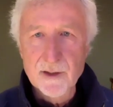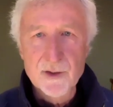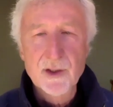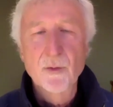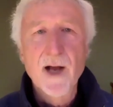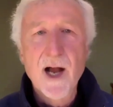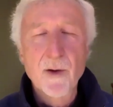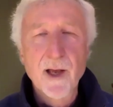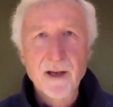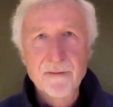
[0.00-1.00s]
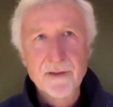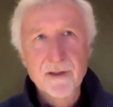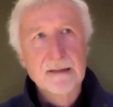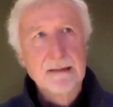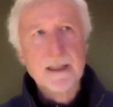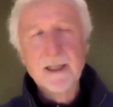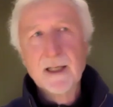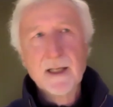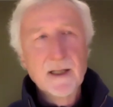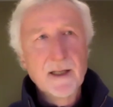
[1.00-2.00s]
So however
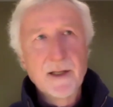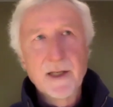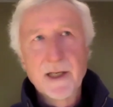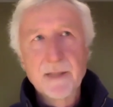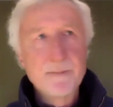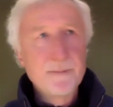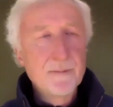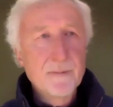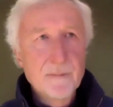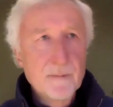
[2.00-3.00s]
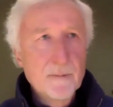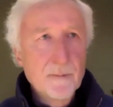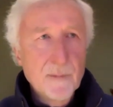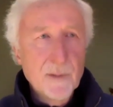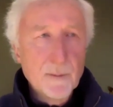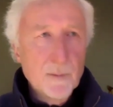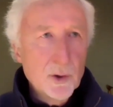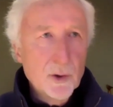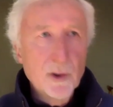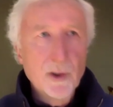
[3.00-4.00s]
the
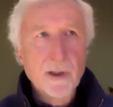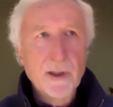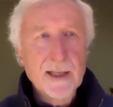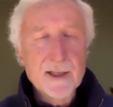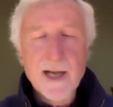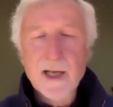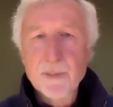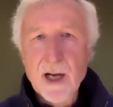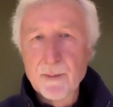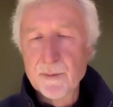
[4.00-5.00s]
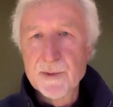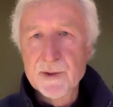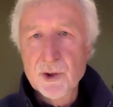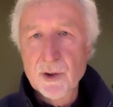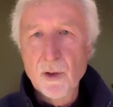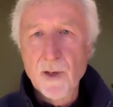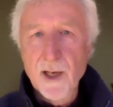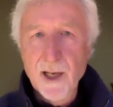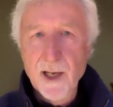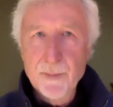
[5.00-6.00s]
mood or the anxiety problems show
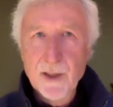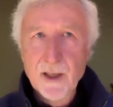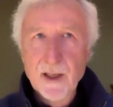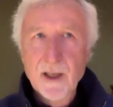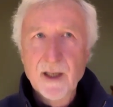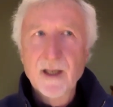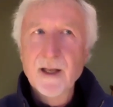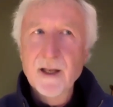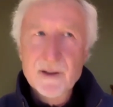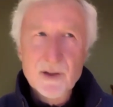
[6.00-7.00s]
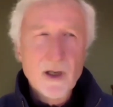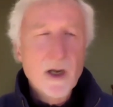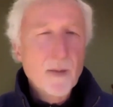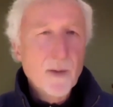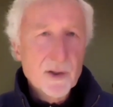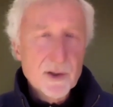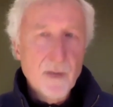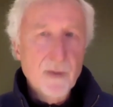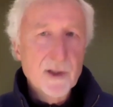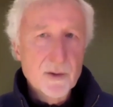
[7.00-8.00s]
up, it's almost
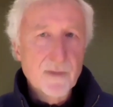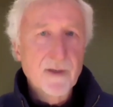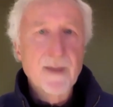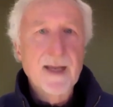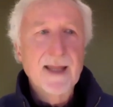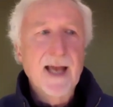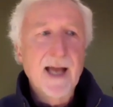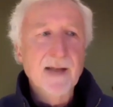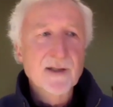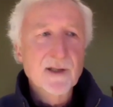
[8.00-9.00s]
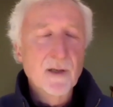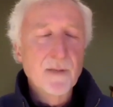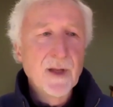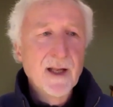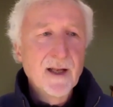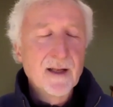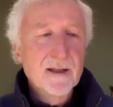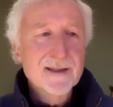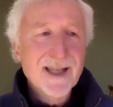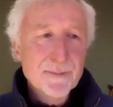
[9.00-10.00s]
always driven by that. So
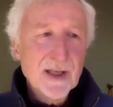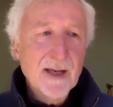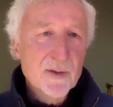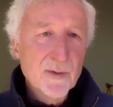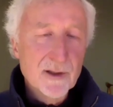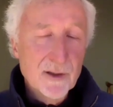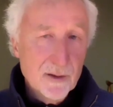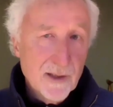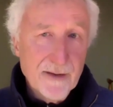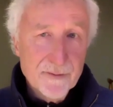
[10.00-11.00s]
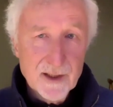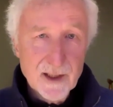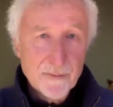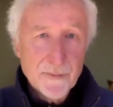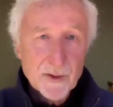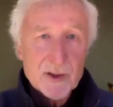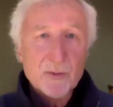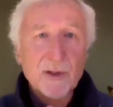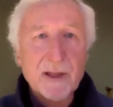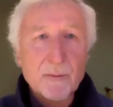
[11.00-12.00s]
sometimes we do have to deal first
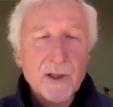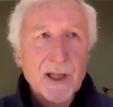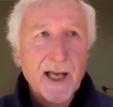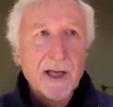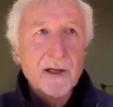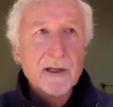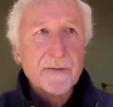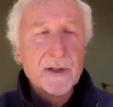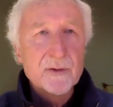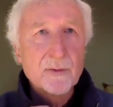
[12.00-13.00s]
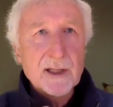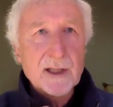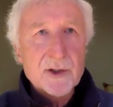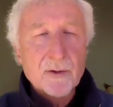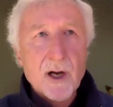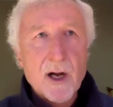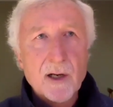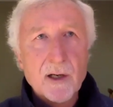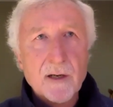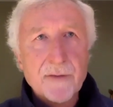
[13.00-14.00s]
with anger if it's really strong
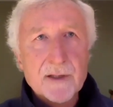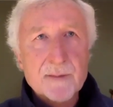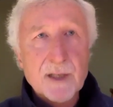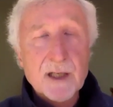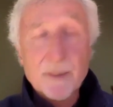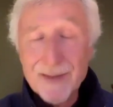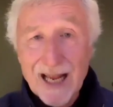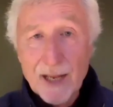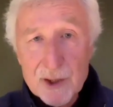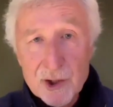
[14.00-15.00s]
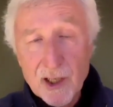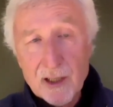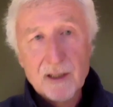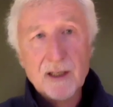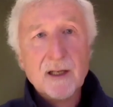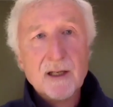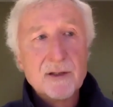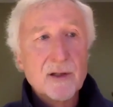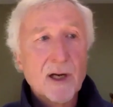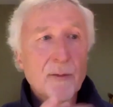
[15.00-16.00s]
or if it's become damaging
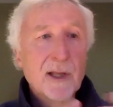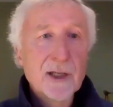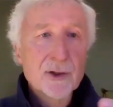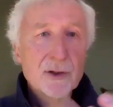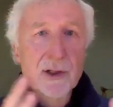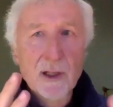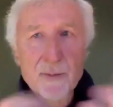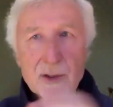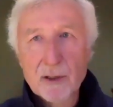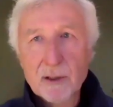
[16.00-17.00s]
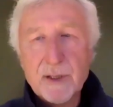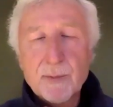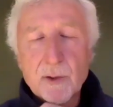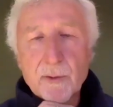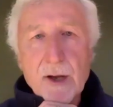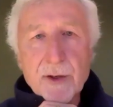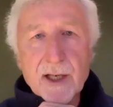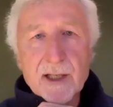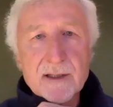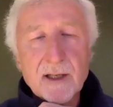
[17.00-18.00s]
to our relationships or to people around
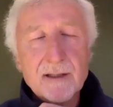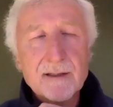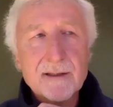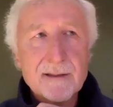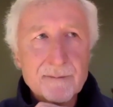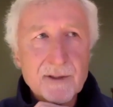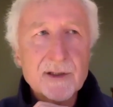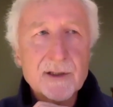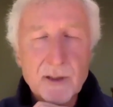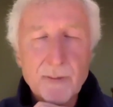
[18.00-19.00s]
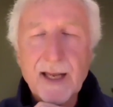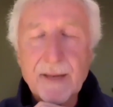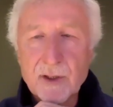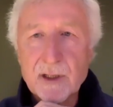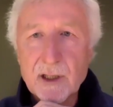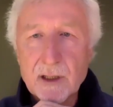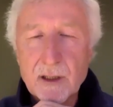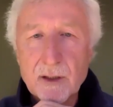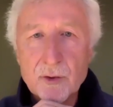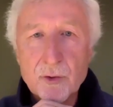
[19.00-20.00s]
us. You still may have to
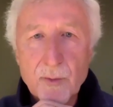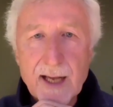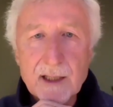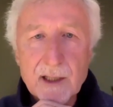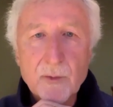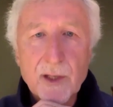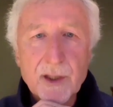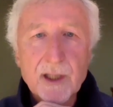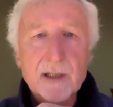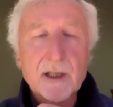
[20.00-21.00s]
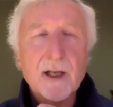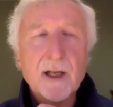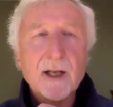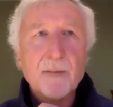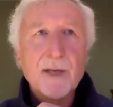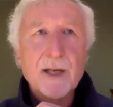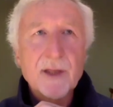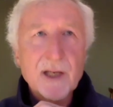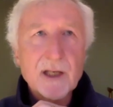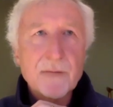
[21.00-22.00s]
deal directly with it. But I
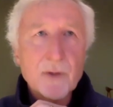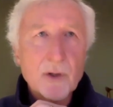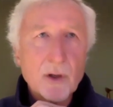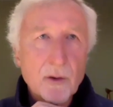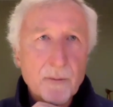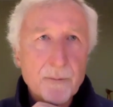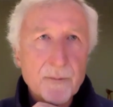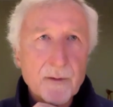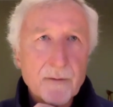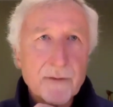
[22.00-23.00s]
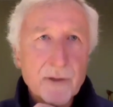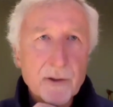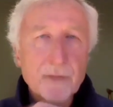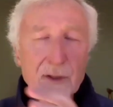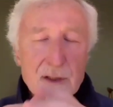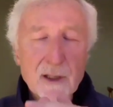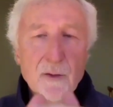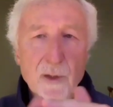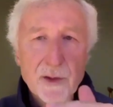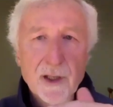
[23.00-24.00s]
think if you go further, if you
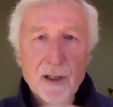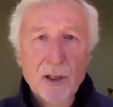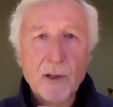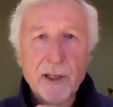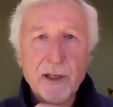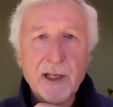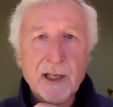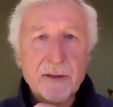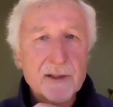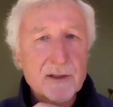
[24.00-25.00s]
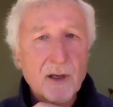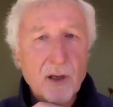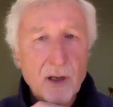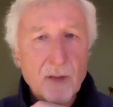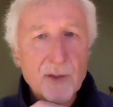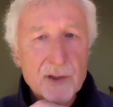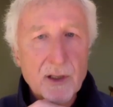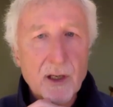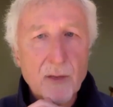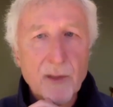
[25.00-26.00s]
stick with it and go underneath, it's almost
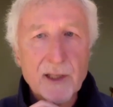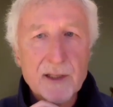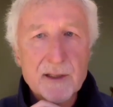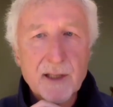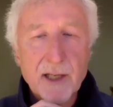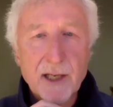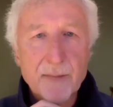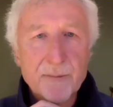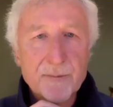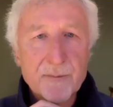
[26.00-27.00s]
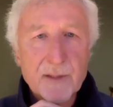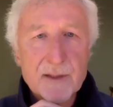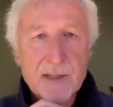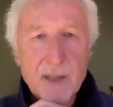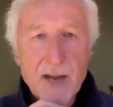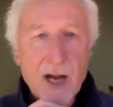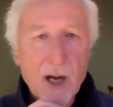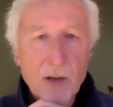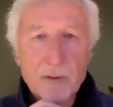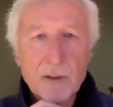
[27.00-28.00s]
always
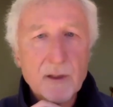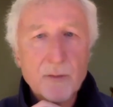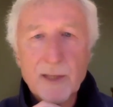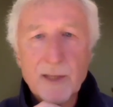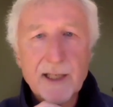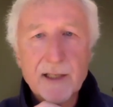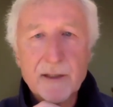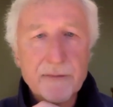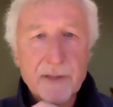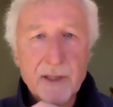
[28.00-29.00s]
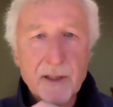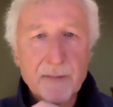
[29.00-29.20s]
somehow related to fear.